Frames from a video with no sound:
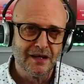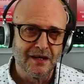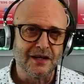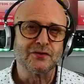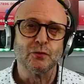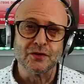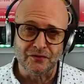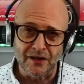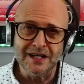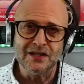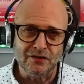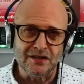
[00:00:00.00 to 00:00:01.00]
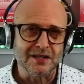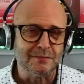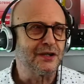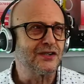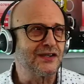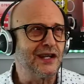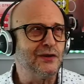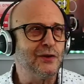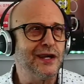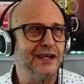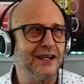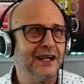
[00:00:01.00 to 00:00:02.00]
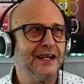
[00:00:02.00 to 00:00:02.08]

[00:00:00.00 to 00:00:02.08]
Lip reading: That's always very interesting because then you hear